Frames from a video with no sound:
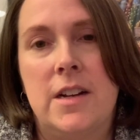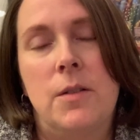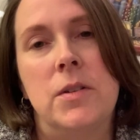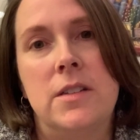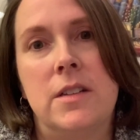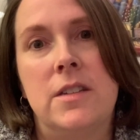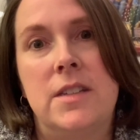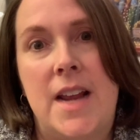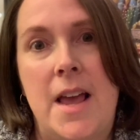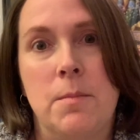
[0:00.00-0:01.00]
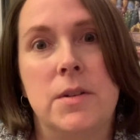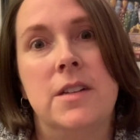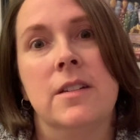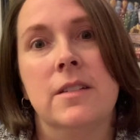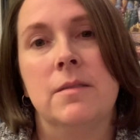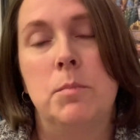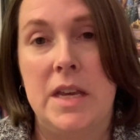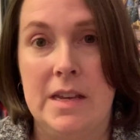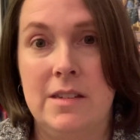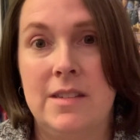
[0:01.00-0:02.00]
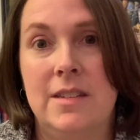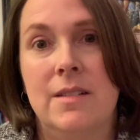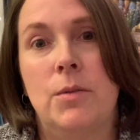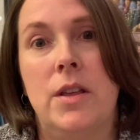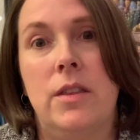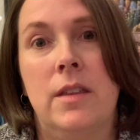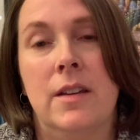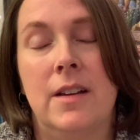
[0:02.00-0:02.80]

It was a stamped piece with,